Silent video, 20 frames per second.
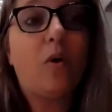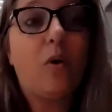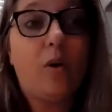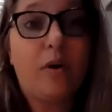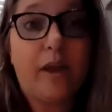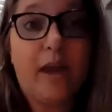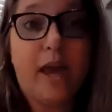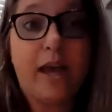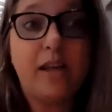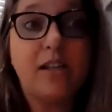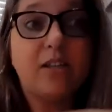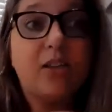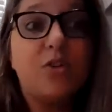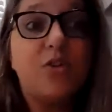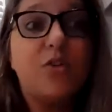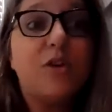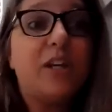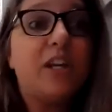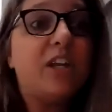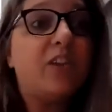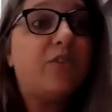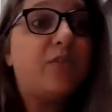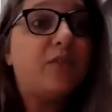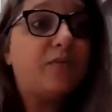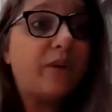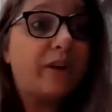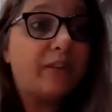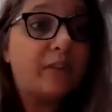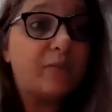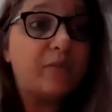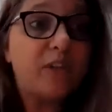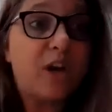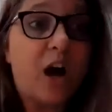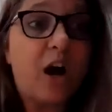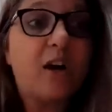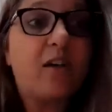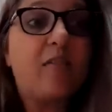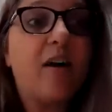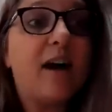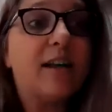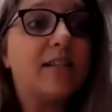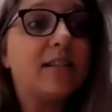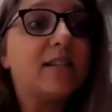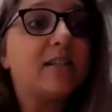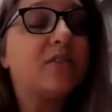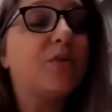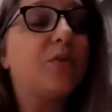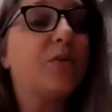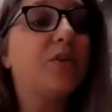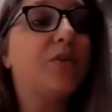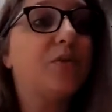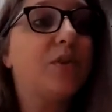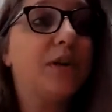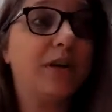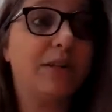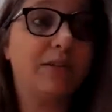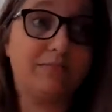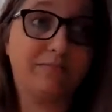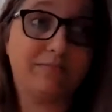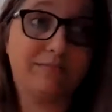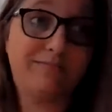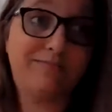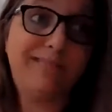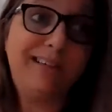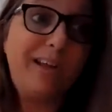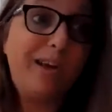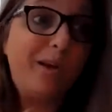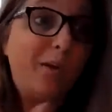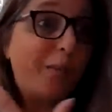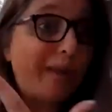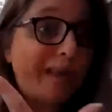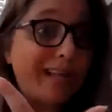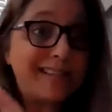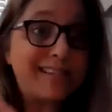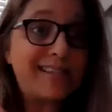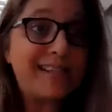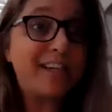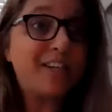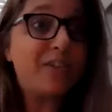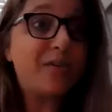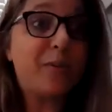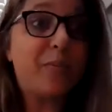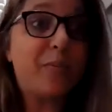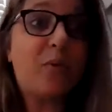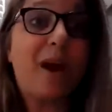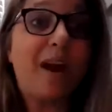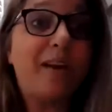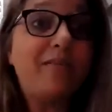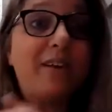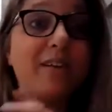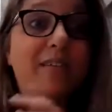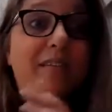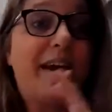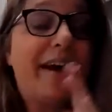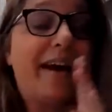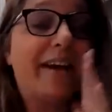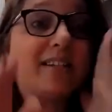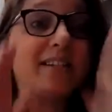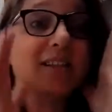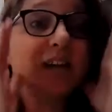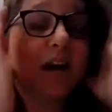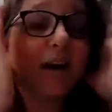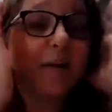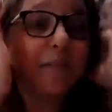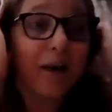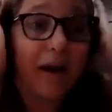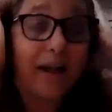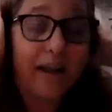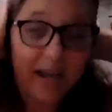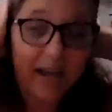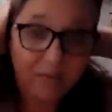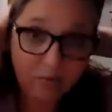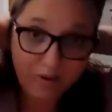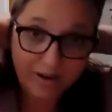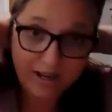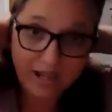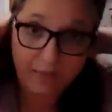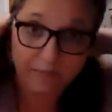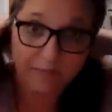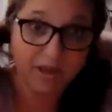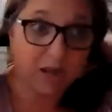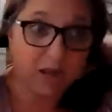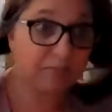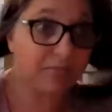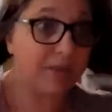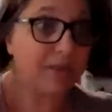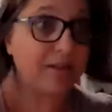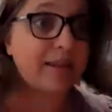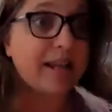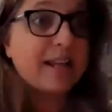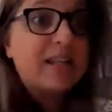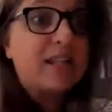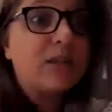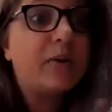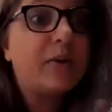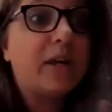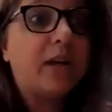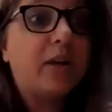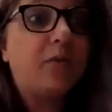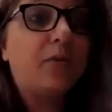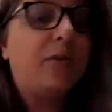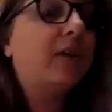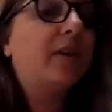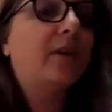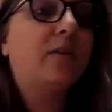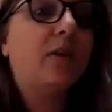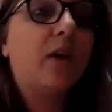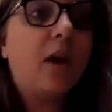Okay, so you can either invite them to our classes, or we can schedule a private class. I have one coming up next week with